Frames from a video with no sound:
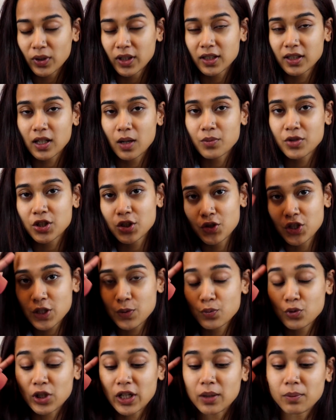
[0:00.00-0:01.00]
when it comes to
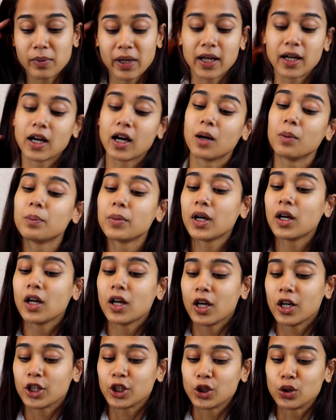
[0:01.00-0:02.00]
spring makeup,
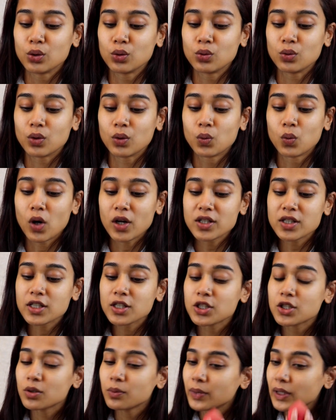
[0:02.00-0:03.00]
you want
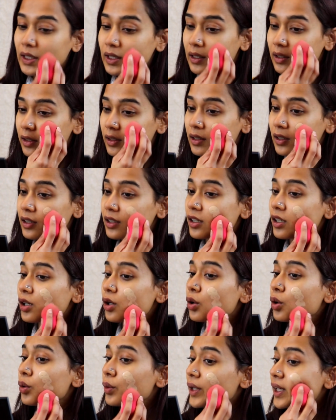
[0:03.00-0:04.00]
it to be a little
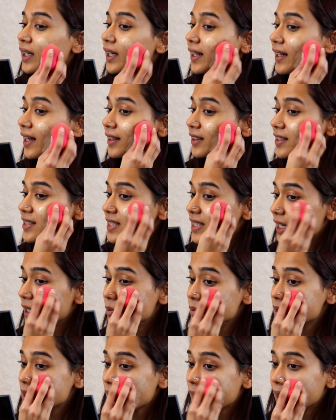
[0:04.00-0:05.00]
glowy and at the
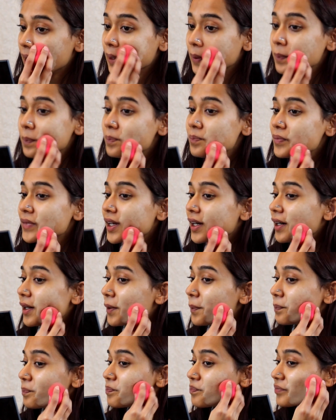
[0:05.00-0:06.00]
same time
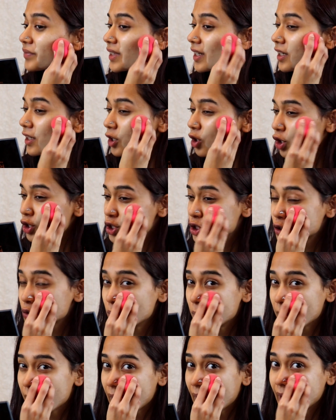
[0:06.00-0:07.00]
not
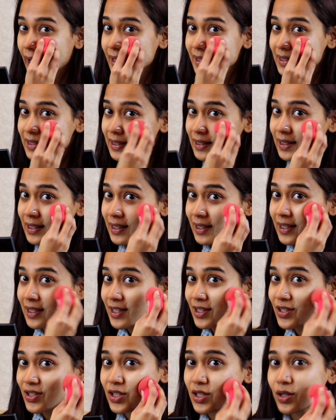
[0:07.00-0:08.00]
too matte.
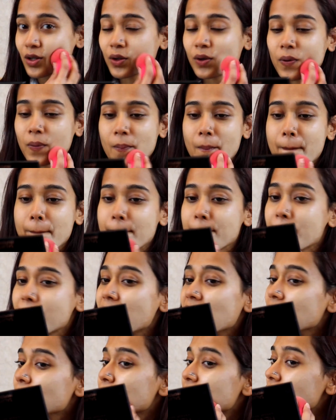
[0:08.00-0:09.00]
So
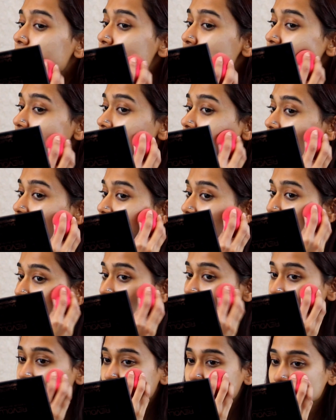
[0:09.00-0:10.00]
I'll be using this
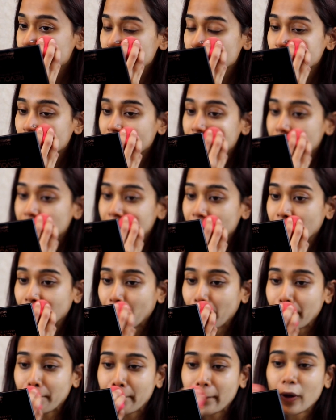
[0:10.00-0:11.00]
with a beauty
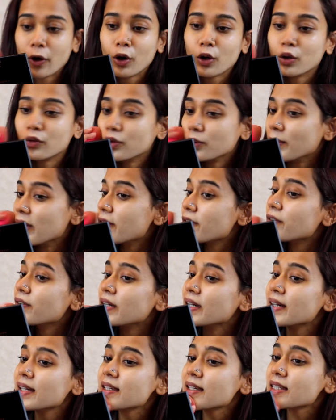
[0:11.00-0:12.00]
blender all over my
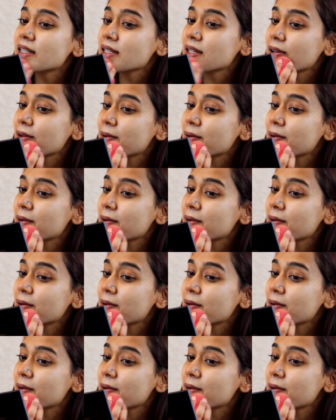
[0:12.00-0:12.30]
face.